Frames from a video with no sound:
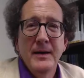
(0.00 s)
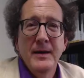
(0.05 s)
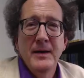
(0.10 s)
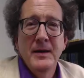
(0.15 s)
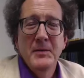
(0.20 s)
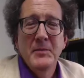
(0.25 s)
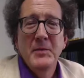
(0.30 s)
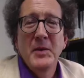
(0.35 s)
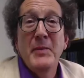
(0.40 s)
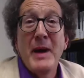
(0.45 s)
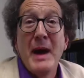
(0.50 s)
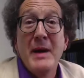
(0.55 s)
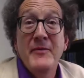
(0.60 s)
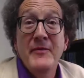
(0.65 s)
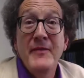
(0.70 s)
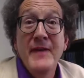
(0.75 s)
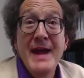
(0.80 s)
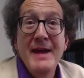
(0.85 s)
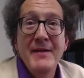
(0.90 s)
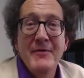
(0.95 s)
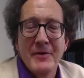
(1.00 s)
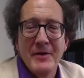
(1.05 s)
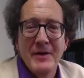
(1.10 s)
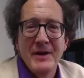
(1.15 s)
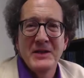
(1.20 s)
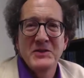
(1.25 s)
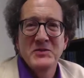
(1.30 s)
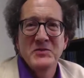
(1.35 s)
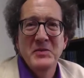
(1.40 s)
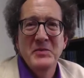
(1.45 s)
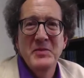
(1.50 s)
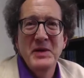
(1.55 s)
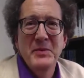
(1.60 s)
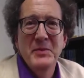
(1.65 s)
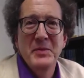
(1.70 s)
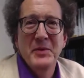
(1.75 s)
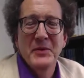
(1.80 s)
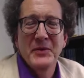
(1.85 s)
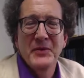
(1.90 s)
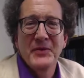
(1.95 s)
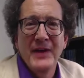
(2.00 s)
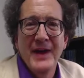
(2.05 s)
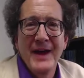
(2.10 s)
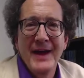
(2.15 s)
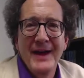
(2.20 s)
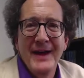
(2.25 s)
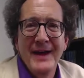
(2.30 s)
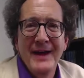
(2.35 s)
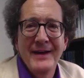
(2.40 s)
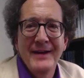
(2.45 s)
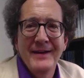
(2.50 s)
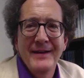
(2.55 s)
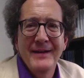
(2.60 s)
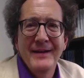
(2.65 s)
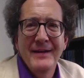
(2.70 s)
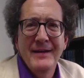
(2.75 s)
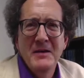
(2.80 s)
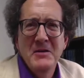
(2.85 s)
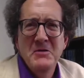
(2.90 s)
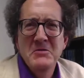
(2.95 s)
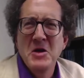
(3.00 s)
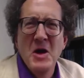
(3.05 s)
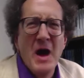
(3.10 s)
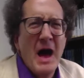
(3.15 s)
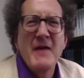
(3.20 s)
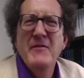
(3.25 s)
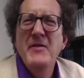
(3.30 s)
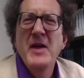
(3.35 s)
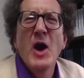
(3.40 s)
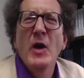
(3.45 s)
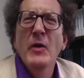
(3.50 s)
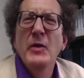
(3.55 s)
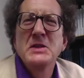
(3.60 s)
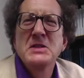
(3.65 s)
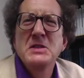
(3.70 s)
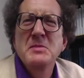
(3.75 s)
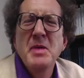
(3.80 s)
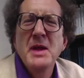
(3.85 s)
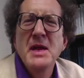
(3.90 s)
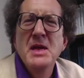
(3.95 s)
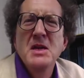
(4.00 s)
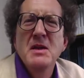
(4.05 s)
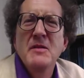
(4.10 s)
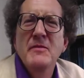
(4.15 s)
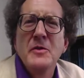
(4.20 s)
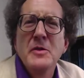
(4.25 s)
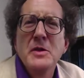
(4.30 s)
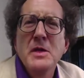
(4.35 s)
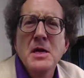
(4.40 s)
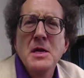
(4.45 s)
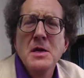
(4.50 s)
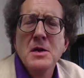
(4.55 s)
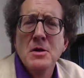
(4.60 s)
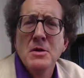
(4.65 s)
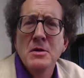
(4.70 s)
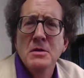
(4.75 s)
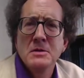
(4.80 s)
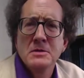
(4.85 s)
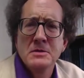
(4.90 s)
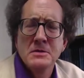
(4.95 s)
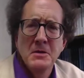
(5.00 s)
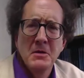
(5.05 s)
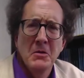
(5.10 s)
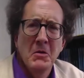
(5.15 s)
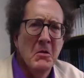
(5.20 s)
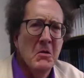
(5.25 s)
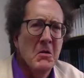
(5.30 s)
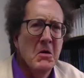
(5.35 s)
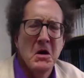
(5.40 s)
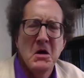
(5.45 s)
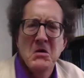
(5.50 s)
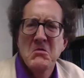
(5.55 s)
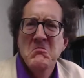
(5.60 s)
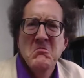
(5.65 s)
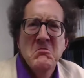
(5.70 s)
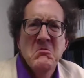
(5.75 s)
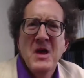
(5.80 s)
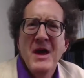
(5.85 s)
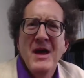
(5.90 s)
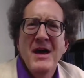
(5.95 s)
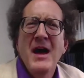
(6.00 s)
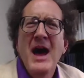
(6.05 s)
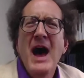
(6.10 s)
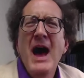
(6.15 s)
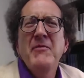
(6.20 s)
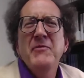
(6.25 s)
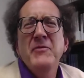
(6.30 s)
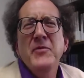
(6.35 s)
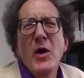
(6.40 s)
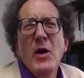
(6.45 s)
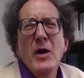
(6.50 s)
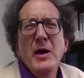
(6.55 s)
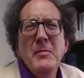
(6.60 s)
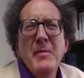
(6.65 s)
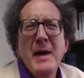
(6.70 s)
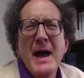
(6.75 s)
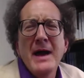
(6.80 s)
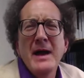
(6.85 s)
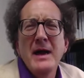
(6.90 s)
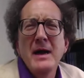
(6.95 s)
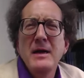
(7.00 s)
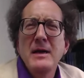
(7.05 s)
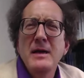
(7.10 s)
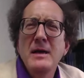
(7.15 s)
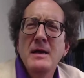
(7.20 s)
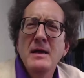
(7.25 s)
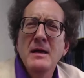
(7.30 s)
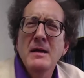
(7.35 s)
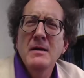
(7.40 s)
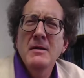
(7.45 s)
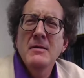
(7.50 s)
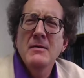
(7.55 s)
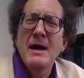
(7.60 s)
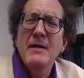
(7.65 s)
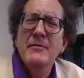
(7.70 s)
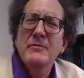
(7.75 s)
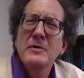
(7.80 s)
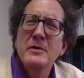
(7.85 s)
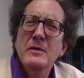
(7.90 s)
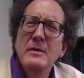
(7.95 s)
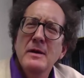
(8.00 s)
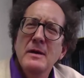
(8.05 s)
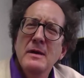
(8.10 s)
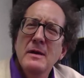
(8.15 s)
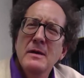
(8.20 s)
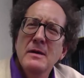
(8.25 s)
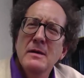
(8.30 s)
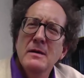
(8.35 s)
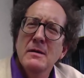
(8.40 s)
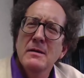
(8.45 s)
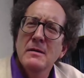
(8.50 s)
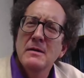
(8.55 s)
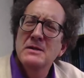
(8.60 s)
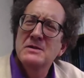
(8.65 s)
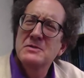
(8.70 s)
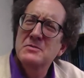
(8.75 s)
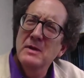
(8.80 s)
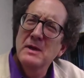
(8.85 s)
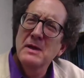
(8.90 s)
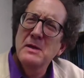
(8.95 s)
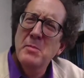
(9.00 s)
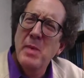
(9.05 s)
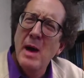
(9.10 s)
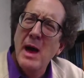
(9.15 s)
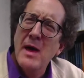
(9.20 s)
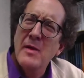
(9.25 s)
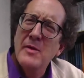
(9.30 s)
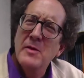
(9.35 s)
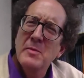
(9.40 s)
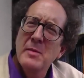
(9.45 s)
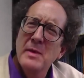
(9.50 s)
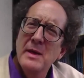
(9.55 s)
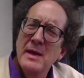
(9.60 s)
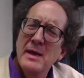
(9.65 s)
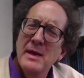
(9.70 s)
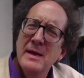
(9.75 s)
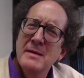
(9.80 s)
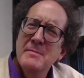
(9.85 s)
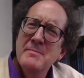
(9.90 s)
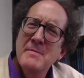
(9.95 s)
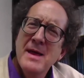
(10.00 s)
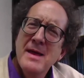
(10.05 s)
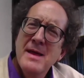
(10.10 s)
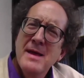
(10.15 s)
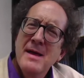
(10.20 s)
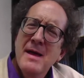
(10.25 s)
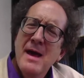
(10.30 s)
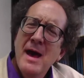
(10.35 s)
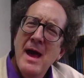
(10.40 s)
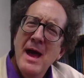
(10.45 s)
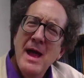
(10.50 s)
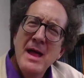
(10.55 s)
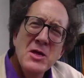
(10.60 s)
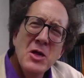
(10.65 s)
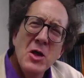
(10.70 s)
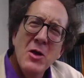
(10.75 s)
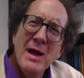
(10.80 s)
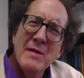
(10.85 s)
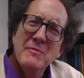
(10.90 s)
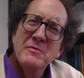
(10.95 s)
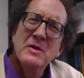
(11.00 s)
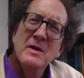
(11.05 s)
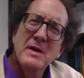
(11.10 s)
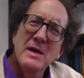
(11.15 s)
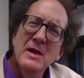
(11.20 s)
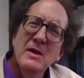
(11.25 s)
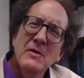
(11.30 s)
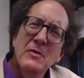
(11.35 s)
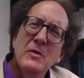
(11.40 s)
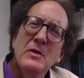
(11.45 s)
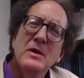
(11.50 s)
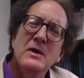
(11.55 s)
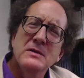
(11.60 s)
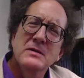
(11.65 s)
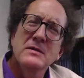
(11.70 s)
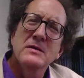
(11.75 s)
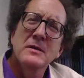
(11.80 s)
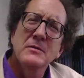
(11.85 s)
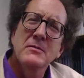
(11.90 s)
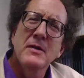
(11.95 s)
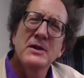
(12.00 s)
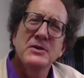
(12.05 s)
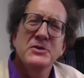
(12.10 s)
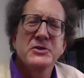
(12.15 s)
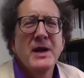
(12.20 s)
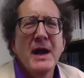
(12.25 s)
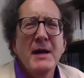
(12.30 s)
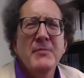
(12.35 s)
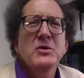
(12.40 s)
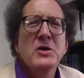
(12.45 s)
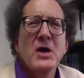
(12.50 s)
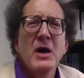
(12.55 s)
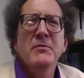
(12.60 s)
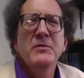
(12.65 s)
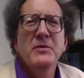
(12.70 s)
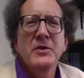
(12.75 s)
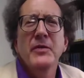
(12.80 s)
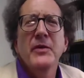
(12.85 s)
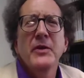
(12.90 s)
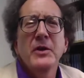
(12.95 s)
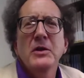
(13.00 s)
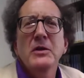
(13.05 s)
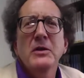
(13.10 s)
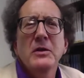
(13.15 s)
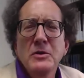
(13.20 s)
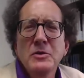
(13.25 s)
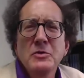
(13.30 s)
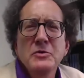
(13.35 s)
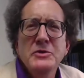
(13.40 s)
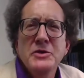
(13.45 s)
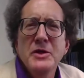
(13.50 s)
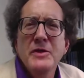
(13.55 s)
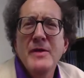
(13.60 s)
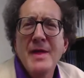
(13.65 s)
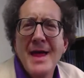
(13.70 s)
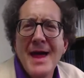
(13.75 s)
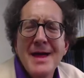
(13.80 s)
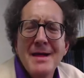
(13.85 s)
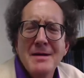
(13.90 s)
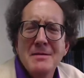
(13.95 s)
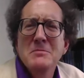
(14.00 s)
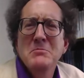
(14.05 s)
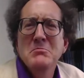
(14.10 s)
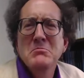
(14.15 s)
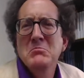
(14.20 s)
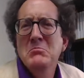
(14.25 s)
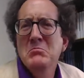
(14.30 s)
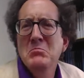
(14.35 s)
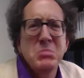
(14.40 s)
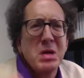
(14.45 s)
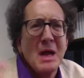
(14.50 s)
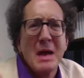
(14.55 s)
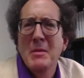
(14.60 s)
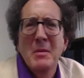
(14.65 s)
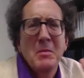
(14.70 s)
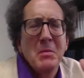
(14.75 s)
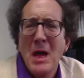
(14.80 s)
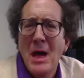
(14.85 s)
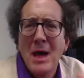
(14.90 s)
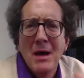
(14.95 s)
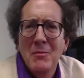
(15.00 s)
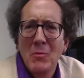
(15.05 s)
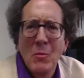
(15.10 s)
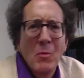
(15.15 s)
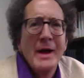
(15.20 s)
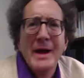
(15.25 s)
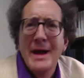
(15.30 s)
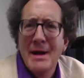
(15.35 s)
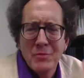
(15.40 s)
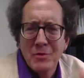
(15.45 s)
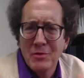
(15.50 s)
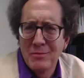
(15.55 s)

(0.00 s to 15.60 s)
But my favorite is when people say, I've held this opinion for years, or I've thought about it year after year. It's really bothered me. And, after careful consideration, I'm come to the conclusion that blah, blah, blah, whatever.